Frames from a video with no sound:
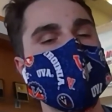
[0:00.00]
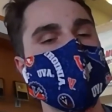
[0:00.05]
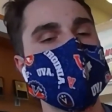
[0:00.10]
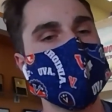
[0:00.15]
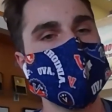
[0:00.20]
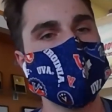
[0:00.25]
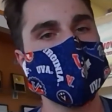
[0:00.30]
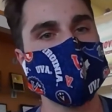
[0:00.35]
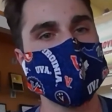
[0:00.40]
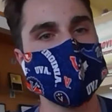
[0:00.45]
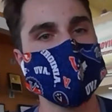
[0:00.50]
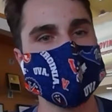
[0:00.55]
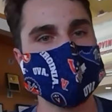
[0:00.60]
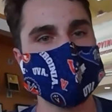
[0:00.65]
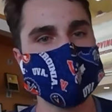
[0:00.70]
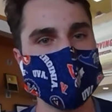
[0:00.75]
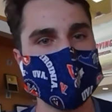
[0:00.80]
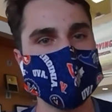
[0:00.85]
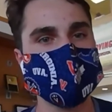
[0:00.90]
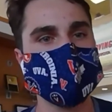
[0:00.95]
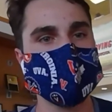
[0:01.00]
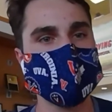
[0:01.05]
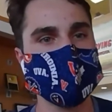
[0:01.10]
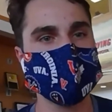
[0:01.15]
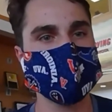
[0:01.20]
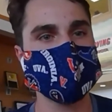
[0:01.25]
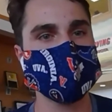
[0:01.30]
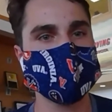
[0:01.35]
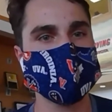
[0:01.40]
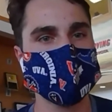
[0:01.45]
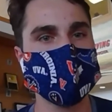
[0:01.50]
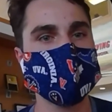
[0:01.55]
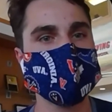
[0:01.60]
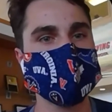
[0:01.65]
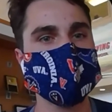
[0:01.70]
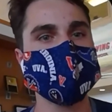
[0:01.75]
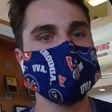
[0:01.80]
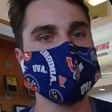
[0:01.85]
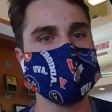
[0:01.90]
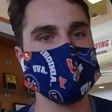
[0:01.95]
the theme of being put into an
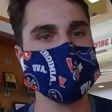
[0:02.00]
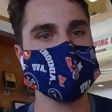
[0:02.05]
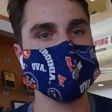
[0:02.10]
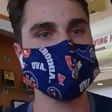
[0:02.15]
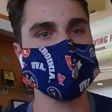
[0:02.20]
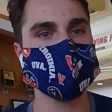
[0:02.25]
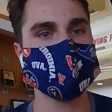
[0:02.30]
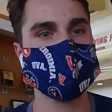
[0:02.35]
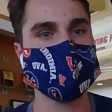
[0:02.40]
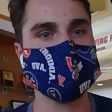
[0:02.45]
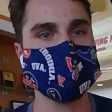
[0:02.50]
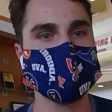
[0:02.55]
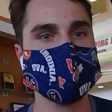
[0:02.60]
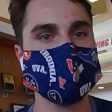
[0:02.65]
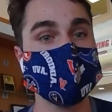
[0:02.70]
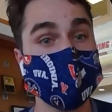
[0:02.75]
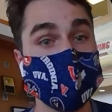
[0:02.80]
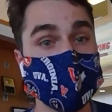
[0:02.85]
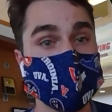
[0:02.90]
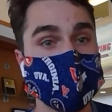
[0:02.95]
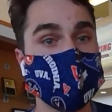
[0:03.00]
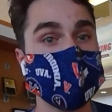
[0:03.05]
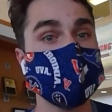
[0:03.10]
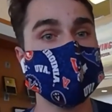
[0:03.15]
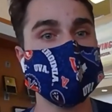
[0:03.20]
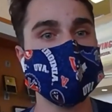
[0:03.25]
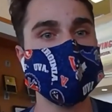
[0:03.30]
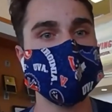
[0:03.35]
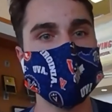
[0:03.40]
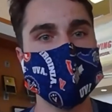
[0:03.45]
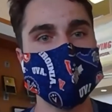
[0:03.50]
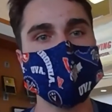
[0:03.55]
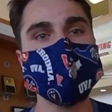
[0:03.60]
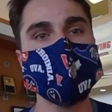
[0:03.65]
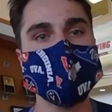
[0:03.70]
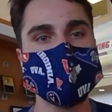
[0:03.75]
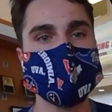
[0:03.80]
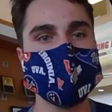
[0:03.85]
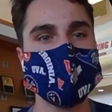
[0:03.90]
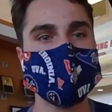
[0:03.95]
uncomfortable situation, one that you
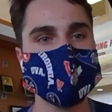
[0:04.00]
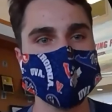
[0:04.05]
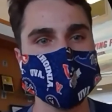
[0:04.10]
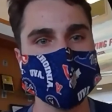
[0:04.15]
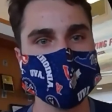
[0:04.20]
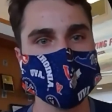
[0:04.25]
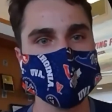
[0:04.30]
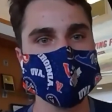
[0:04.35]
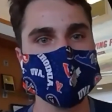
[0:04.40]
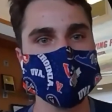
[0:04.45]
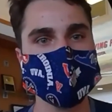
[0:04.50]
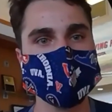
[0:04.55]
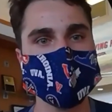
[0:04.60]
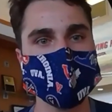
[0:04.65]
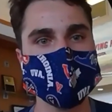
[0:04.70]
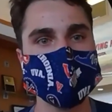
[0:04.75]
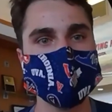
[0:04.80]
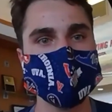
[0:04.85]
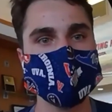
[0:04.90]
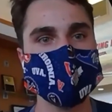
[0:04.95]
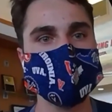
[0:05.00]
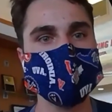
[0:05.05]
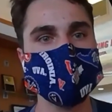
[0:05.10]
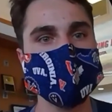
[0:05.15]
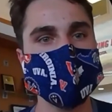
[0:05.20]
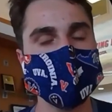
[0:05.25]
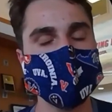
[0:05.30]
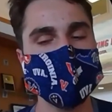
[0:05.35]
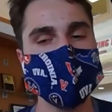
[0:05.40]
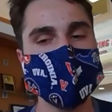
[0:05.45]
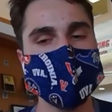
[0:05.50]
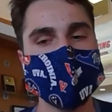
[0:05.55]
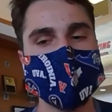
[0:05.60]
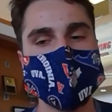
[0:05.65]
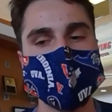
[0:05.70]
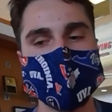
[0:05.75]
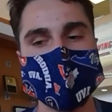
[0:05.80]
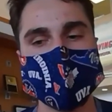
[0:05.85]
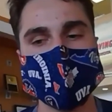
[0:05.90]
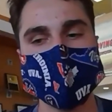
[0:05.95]
know you're gonna have to learn something new.
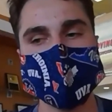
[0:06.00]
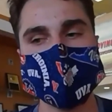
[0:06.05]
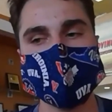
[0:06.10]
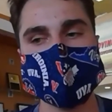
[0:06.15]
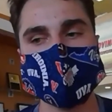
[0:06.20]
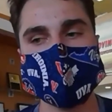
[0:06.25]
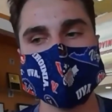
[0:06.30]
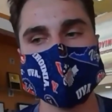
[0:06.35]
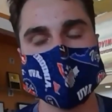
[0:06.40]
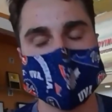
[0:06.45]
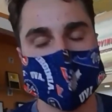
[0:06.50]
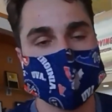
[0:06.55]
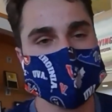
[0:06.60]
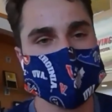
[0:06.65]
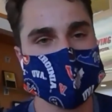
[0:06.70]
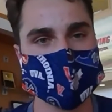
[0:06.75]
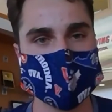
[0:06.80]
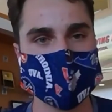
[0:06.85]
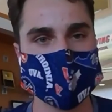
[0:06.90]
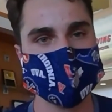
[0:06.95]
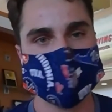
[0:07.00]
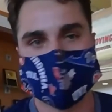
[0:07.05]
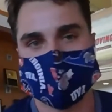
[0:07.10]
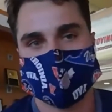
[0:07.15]
There's